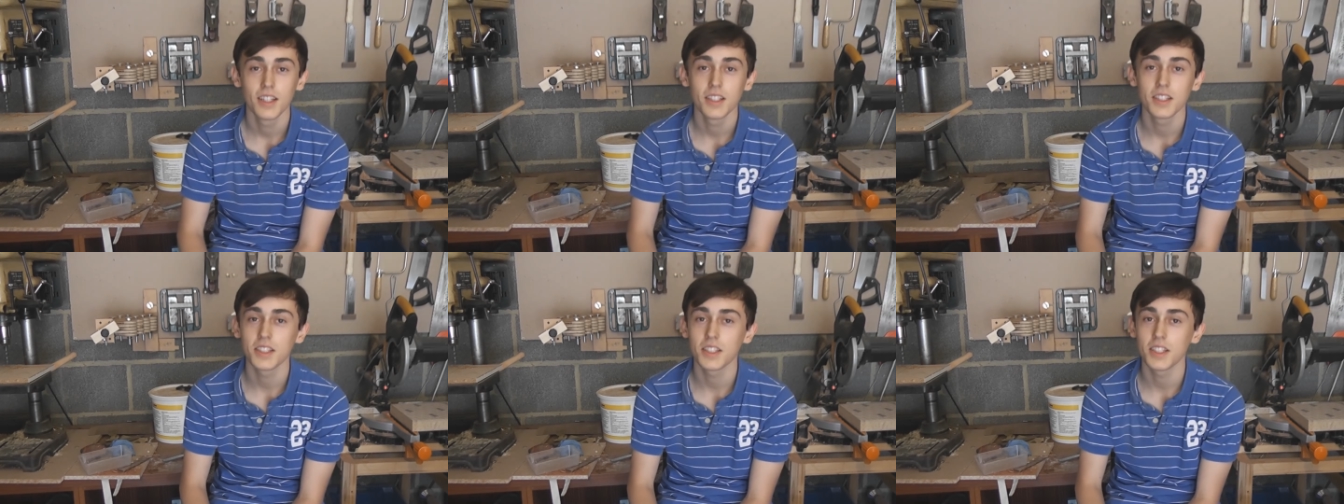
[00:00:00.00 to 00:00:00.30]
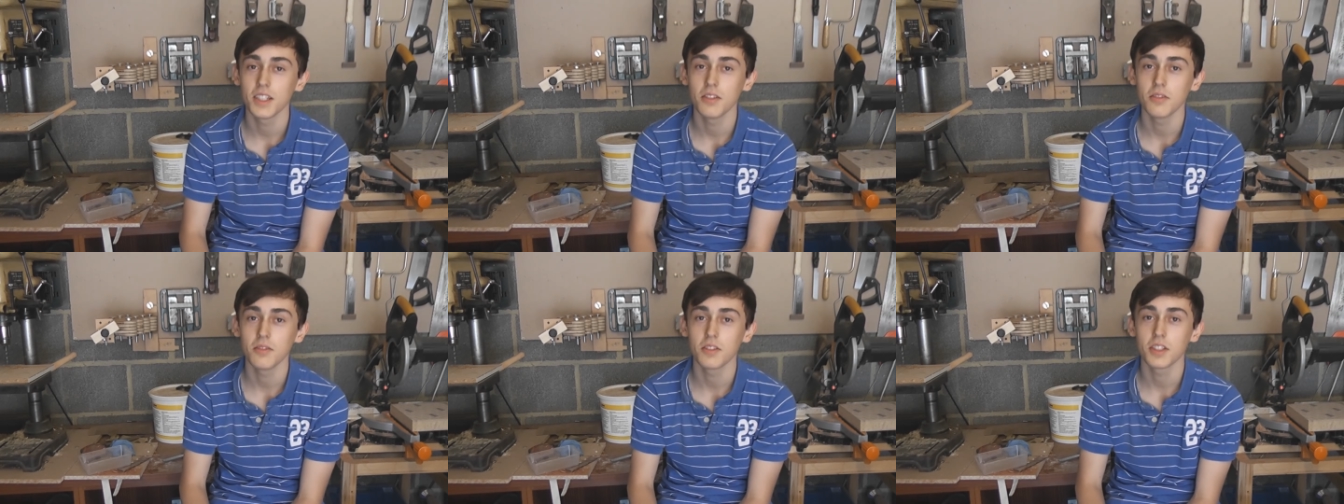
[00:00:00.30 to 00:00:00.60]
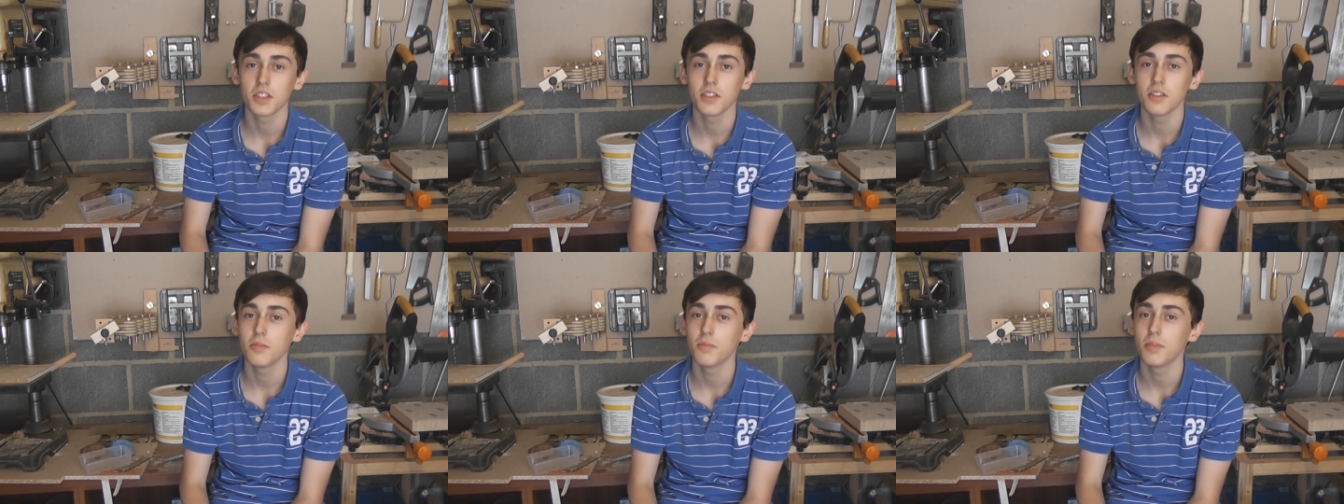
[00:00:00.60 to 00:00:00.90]
still
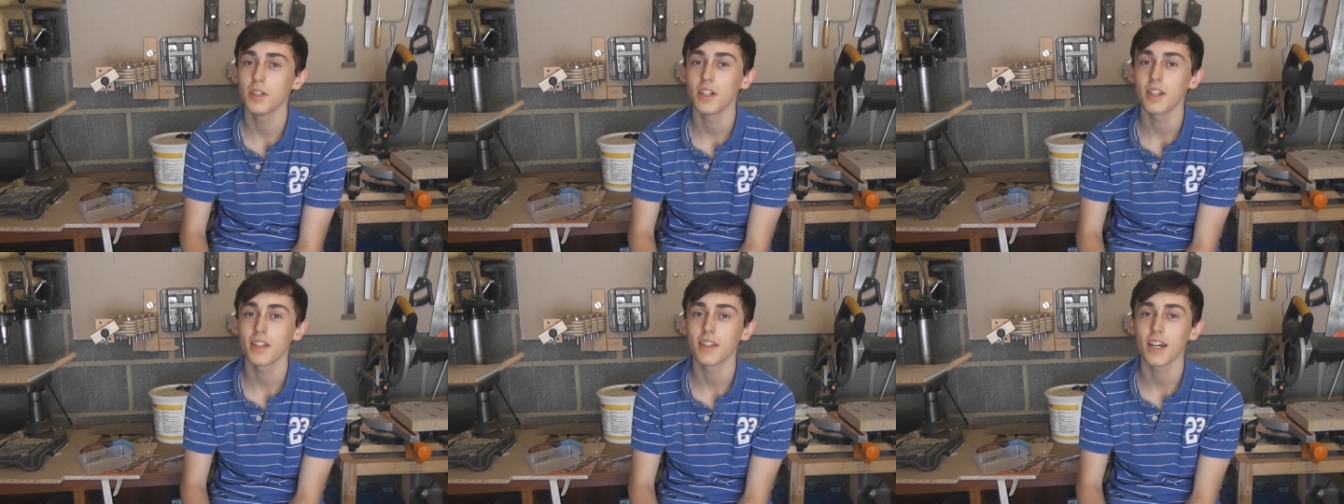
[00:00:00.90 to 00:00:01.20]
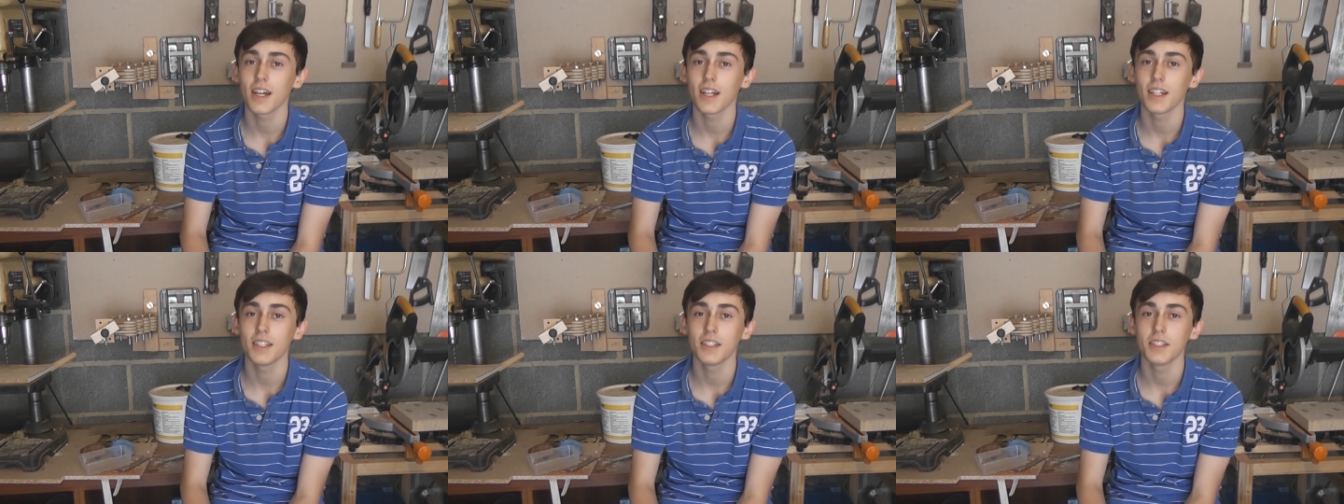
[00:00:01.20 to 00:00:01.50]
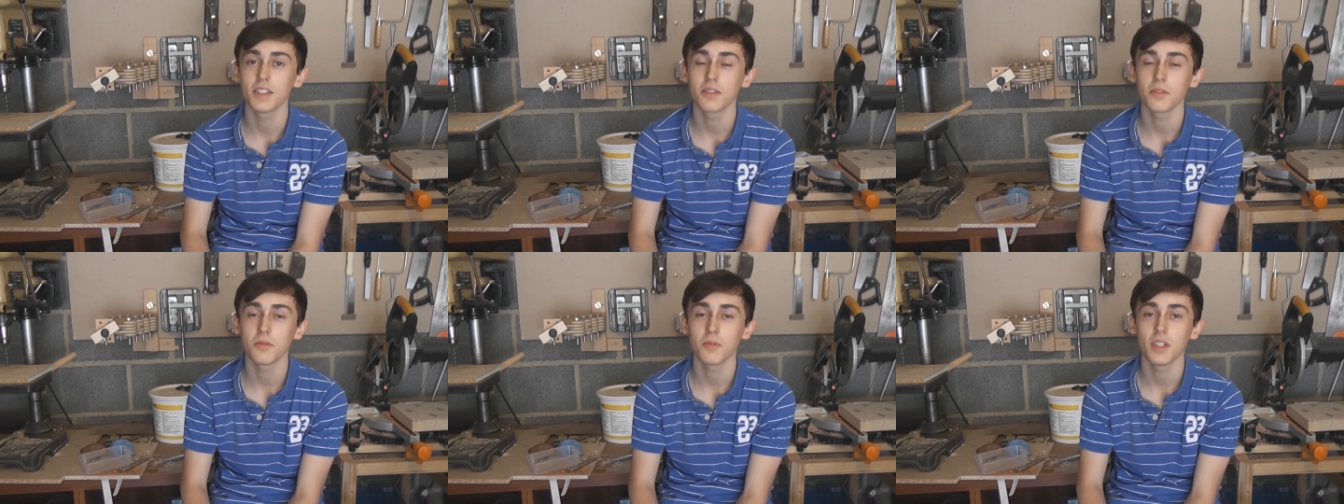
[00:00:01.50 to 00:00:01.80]
do, but that
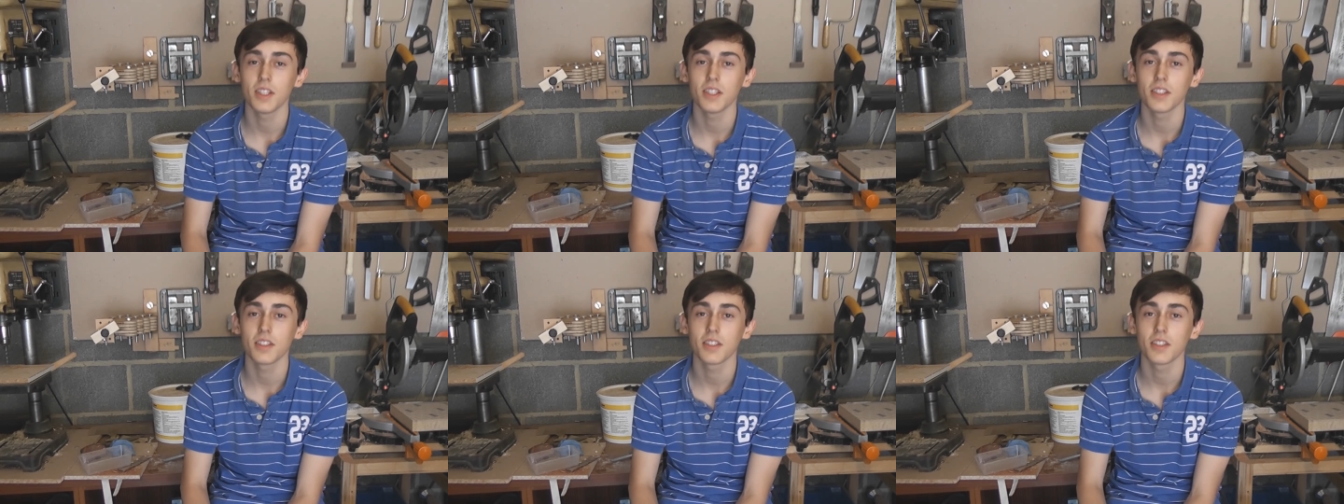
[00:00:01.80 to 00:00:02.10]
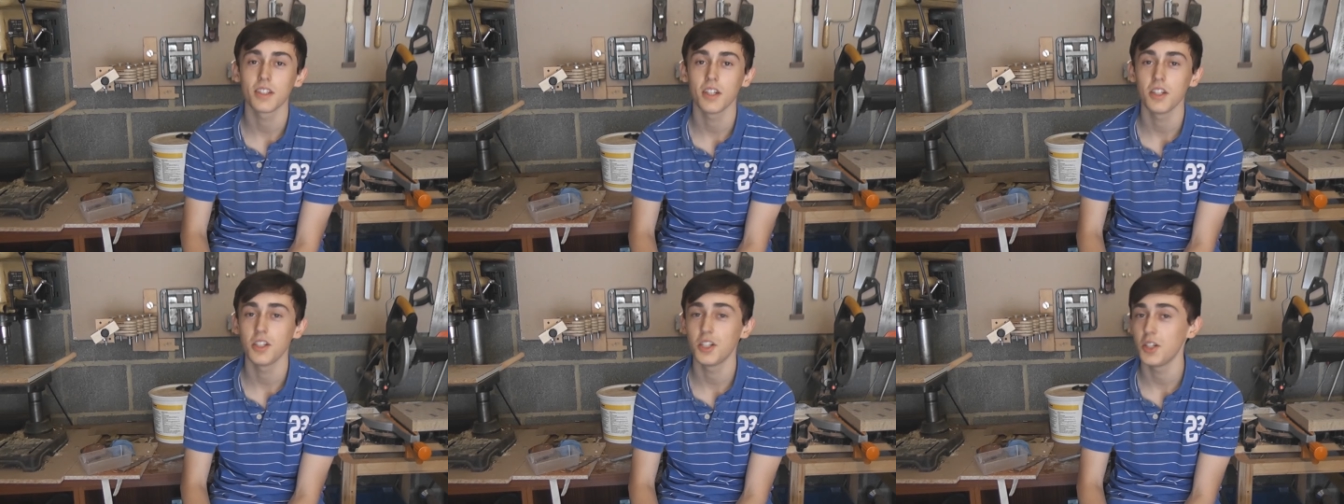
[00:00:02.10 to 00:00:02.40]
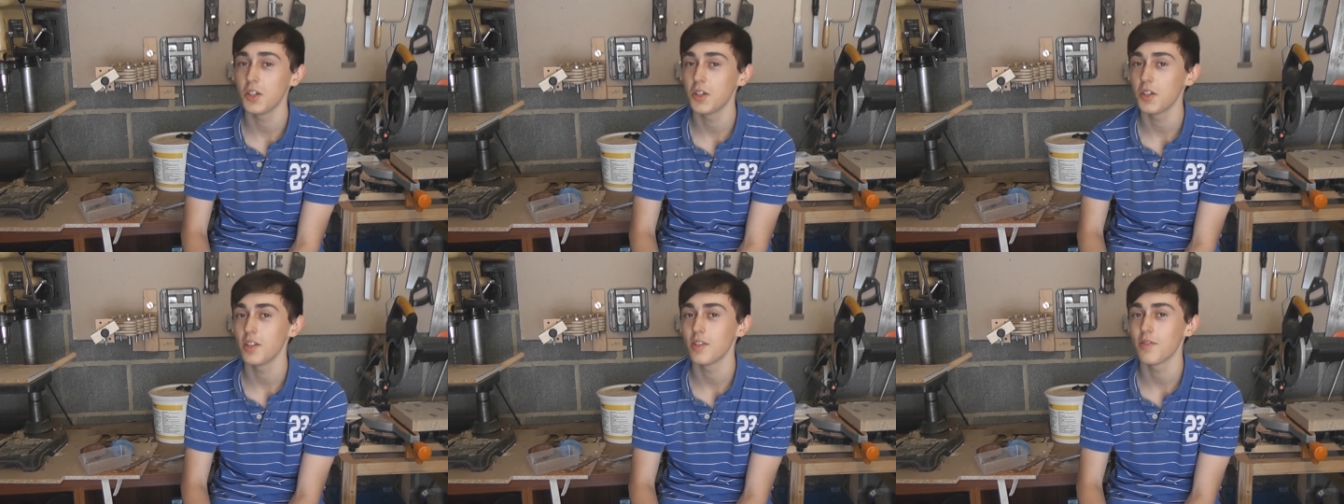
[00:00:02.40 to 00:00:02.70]
is always a
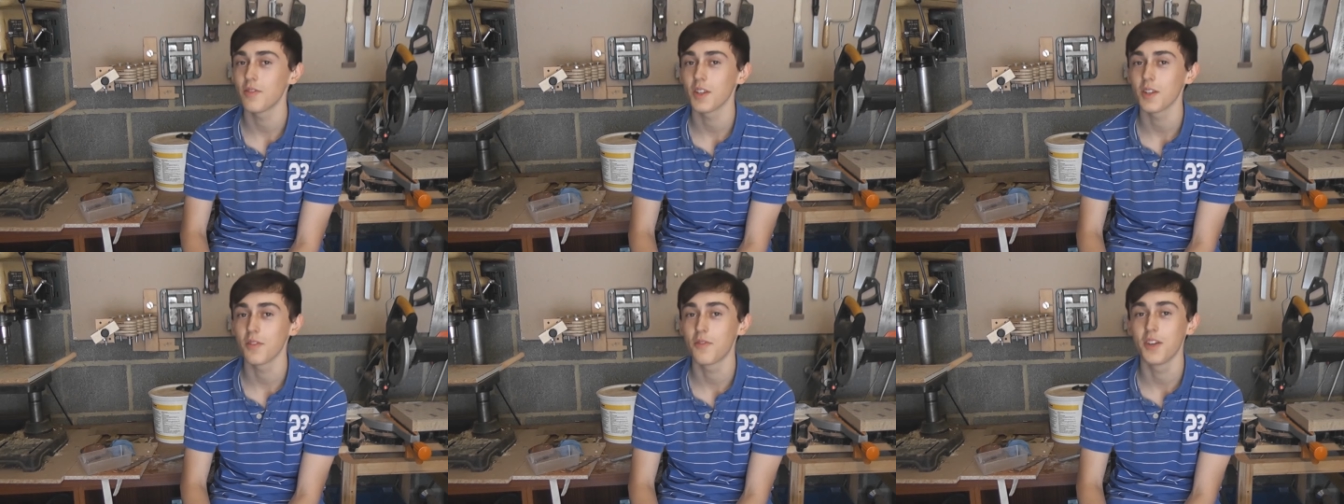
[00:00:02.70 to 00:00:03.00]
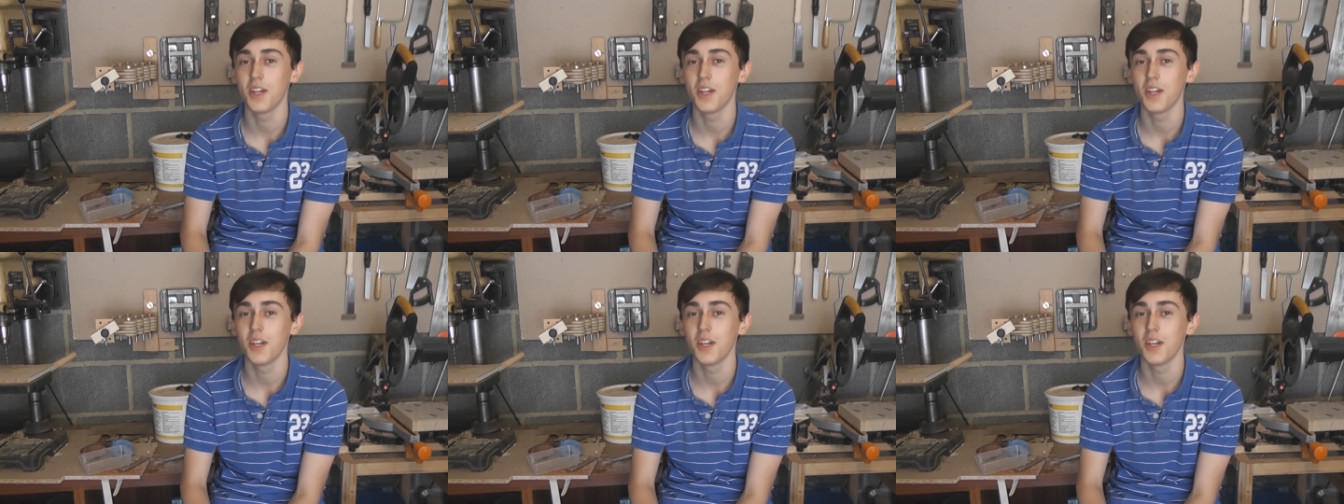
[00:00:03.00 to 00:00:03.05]
joy for the